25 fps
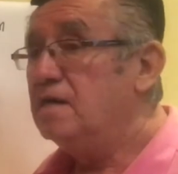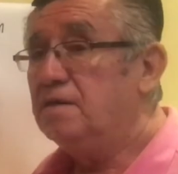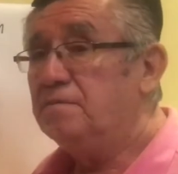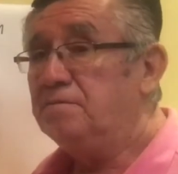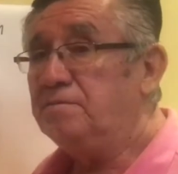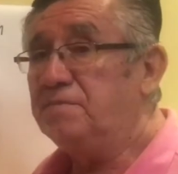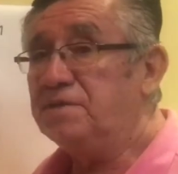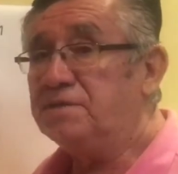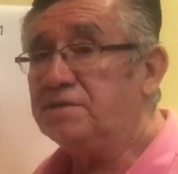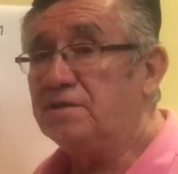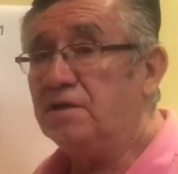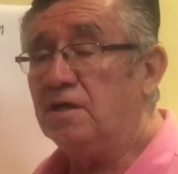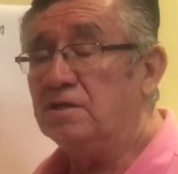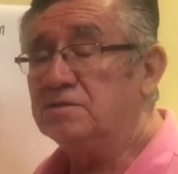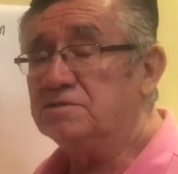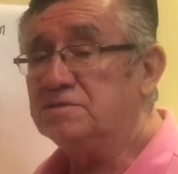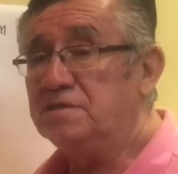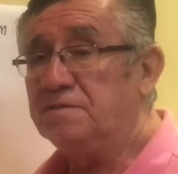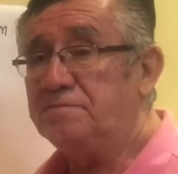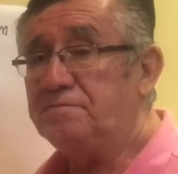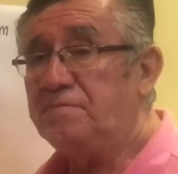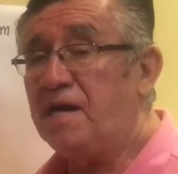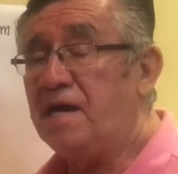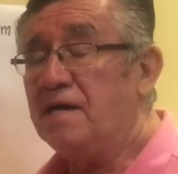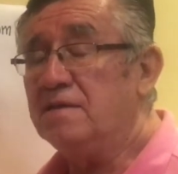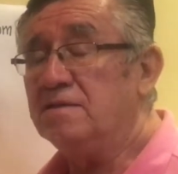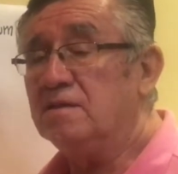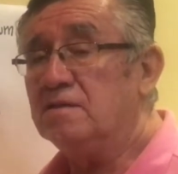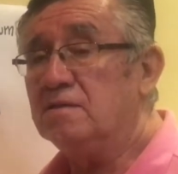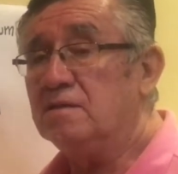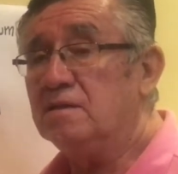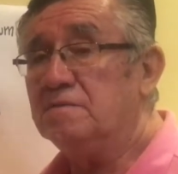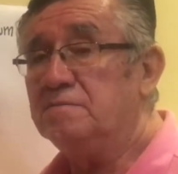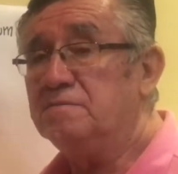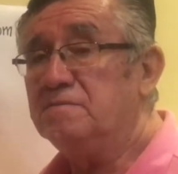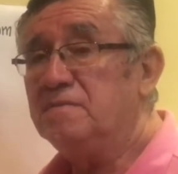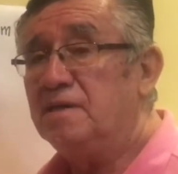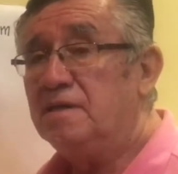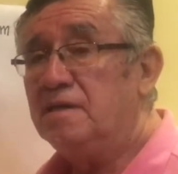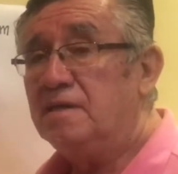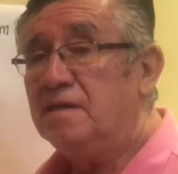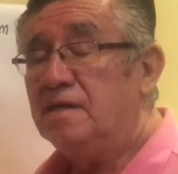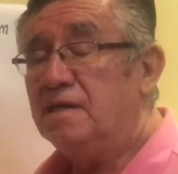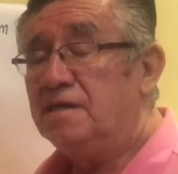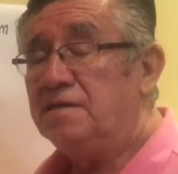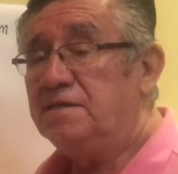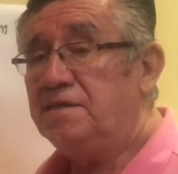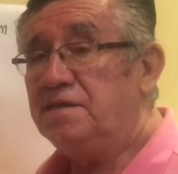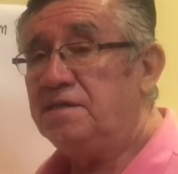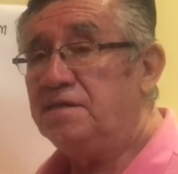because the pendulum
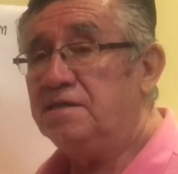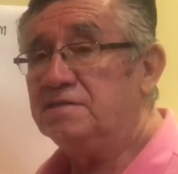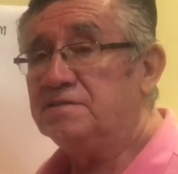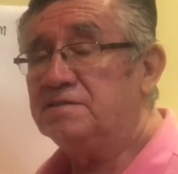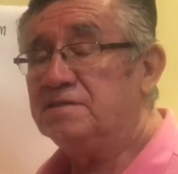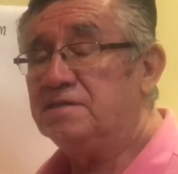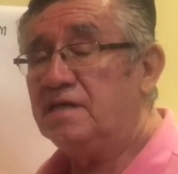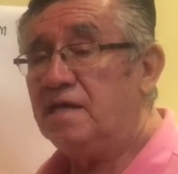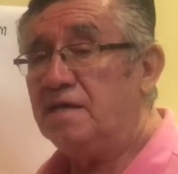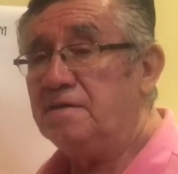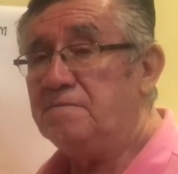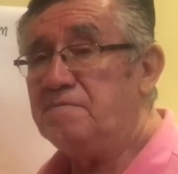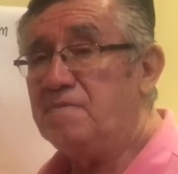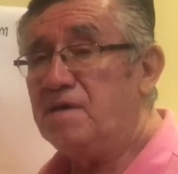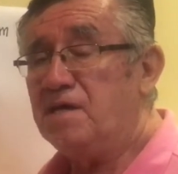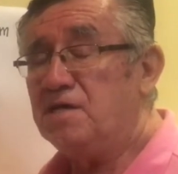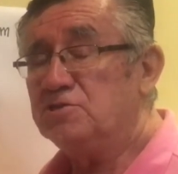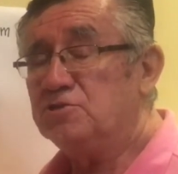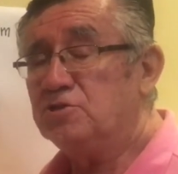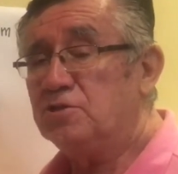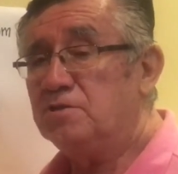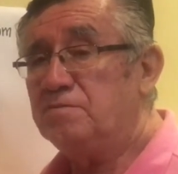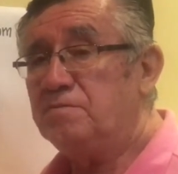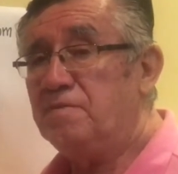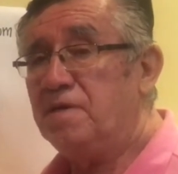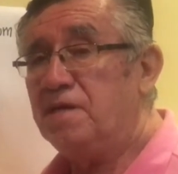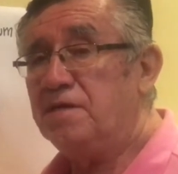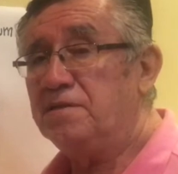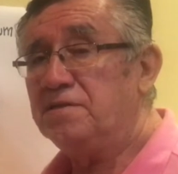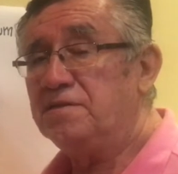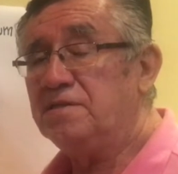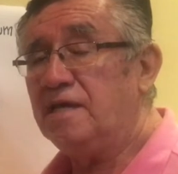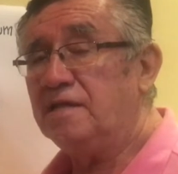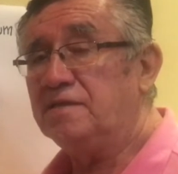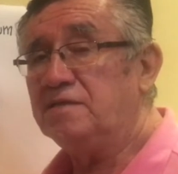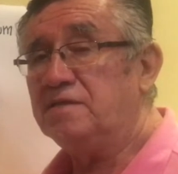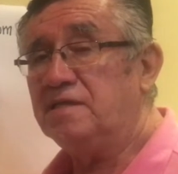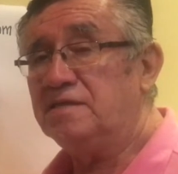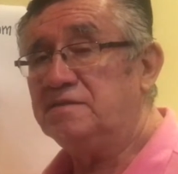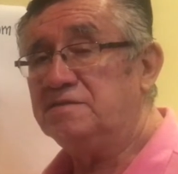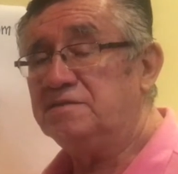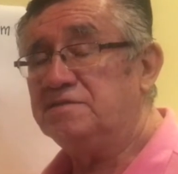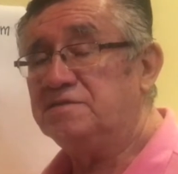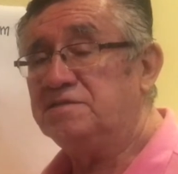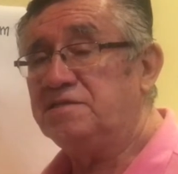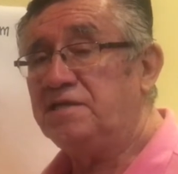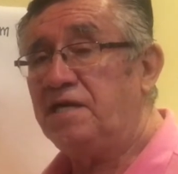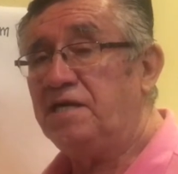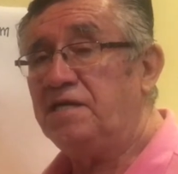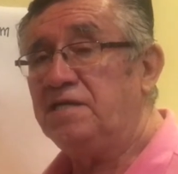is a measurement that
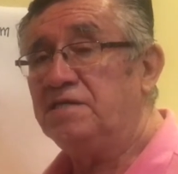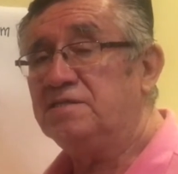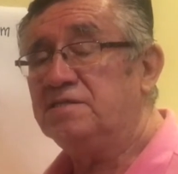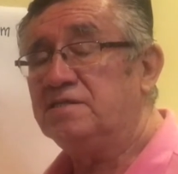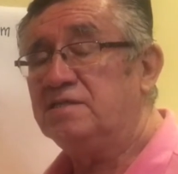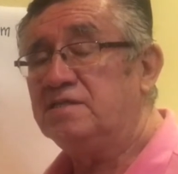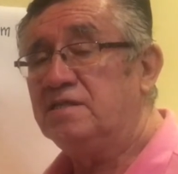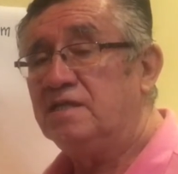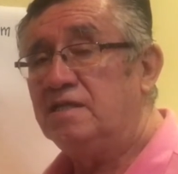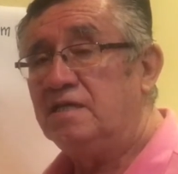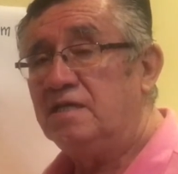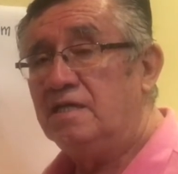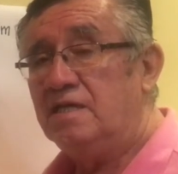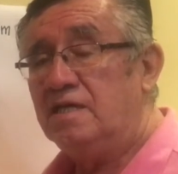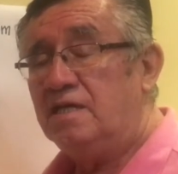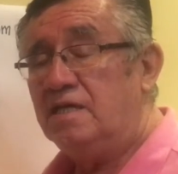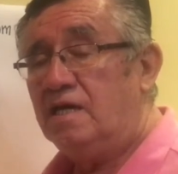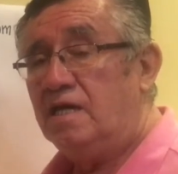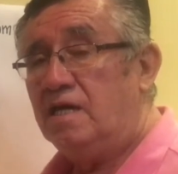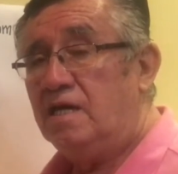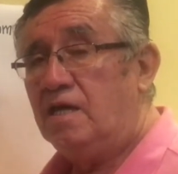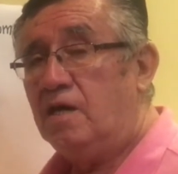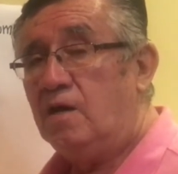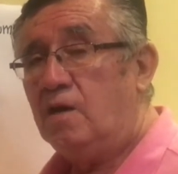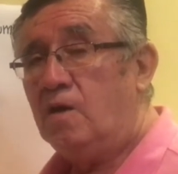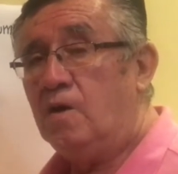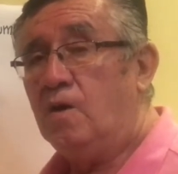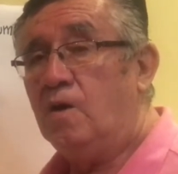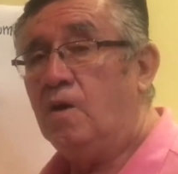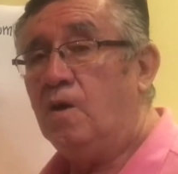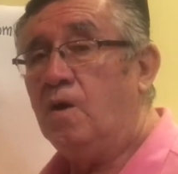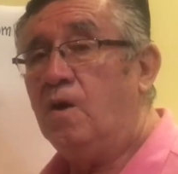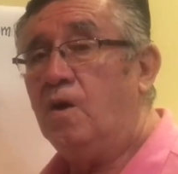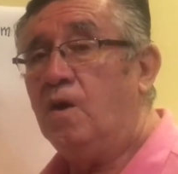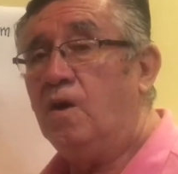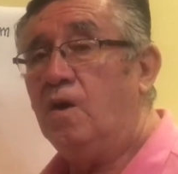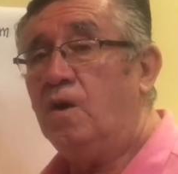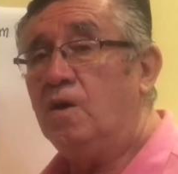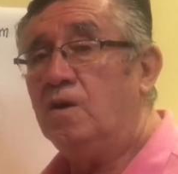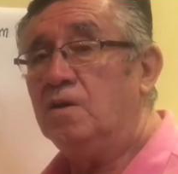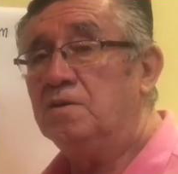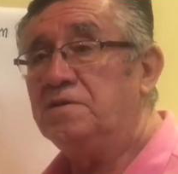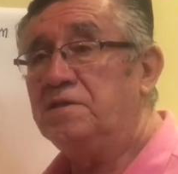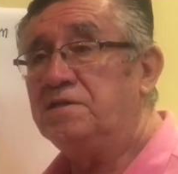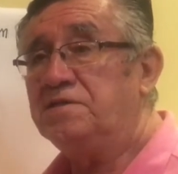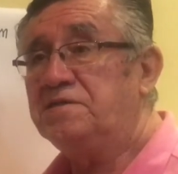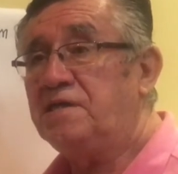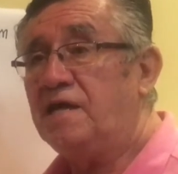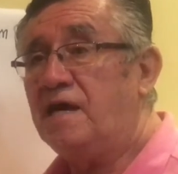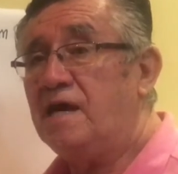stays all
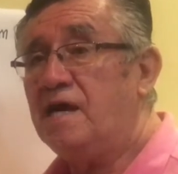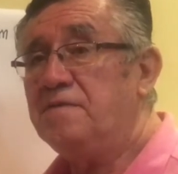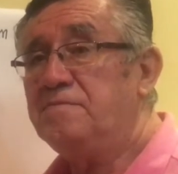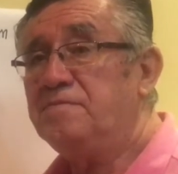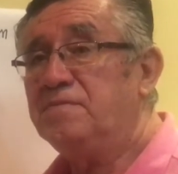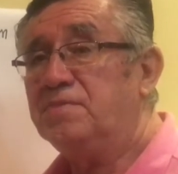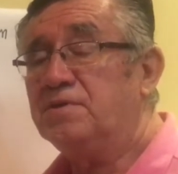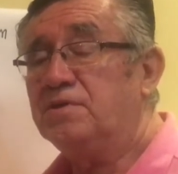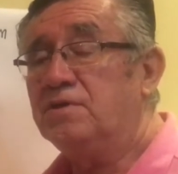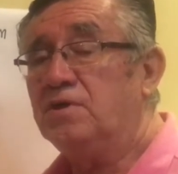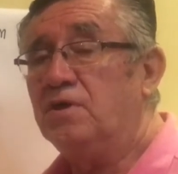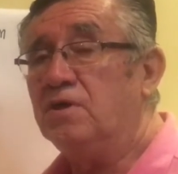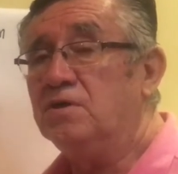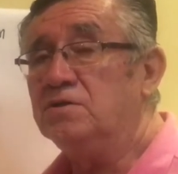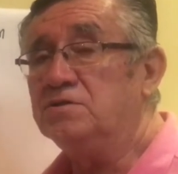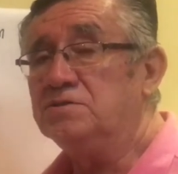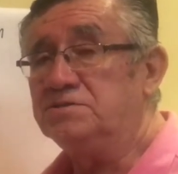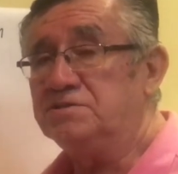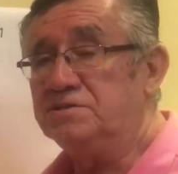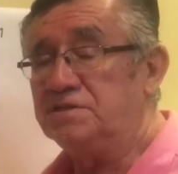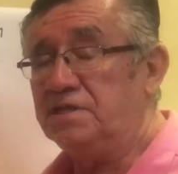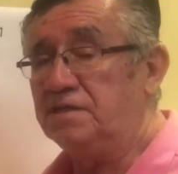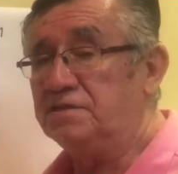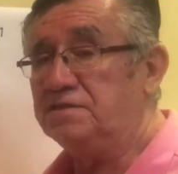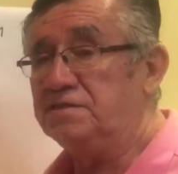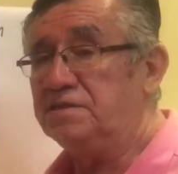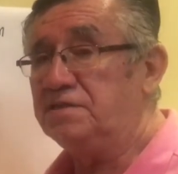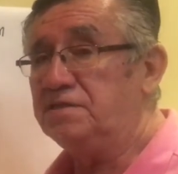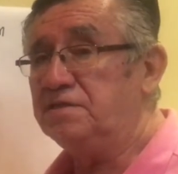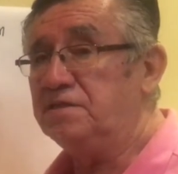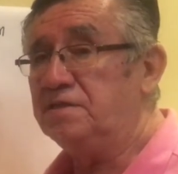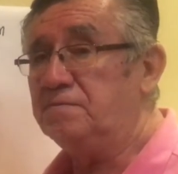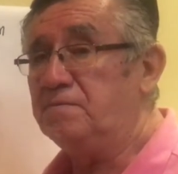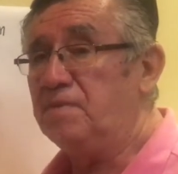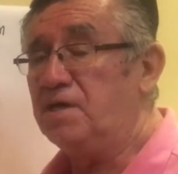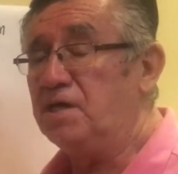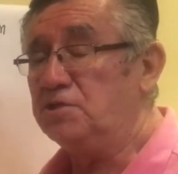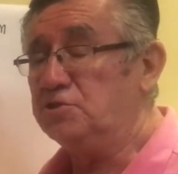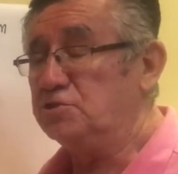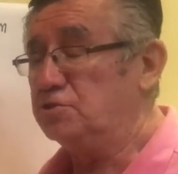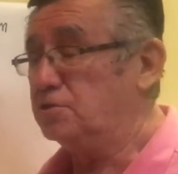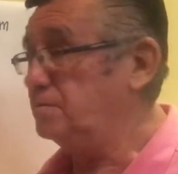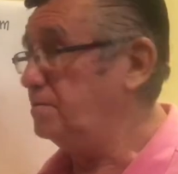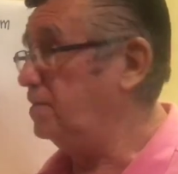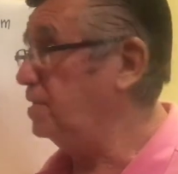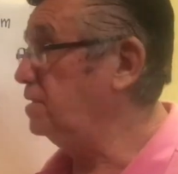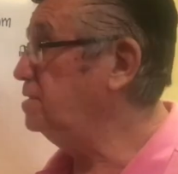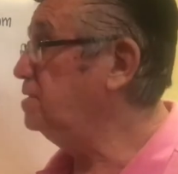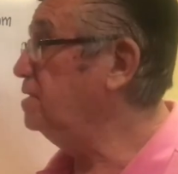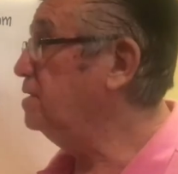the time constant in the
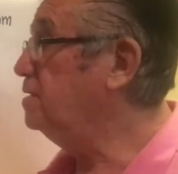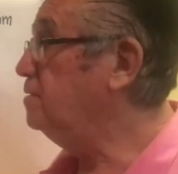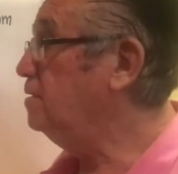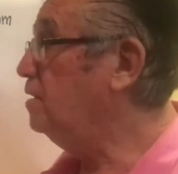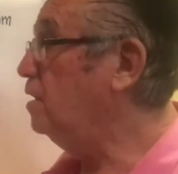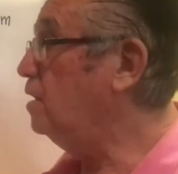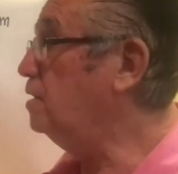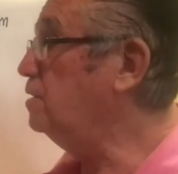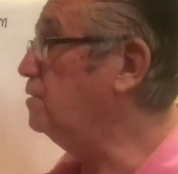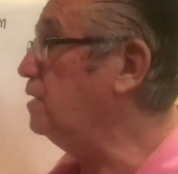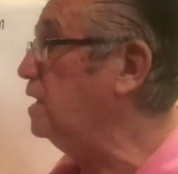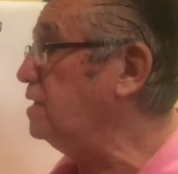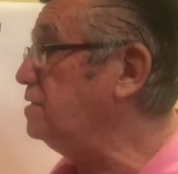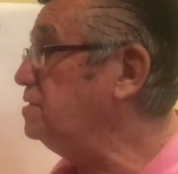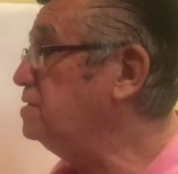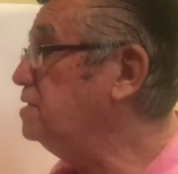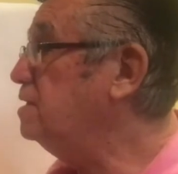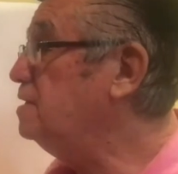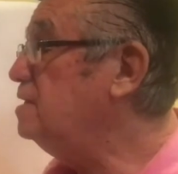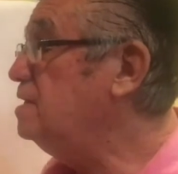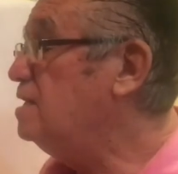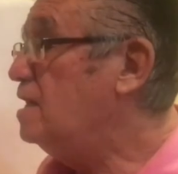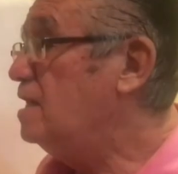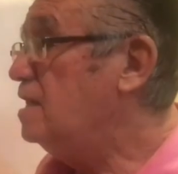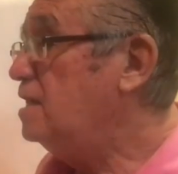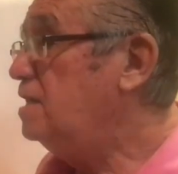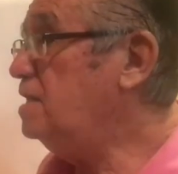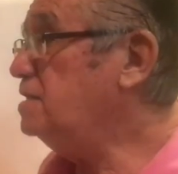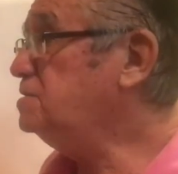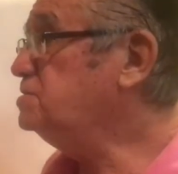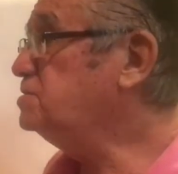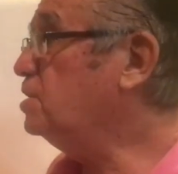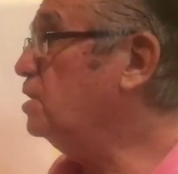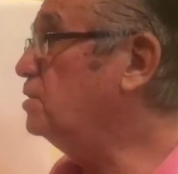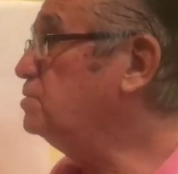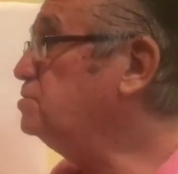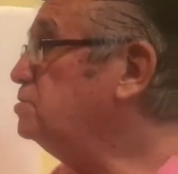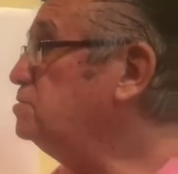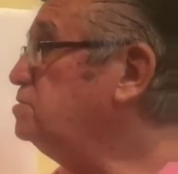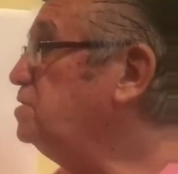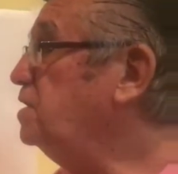measurement. All right, let's go to the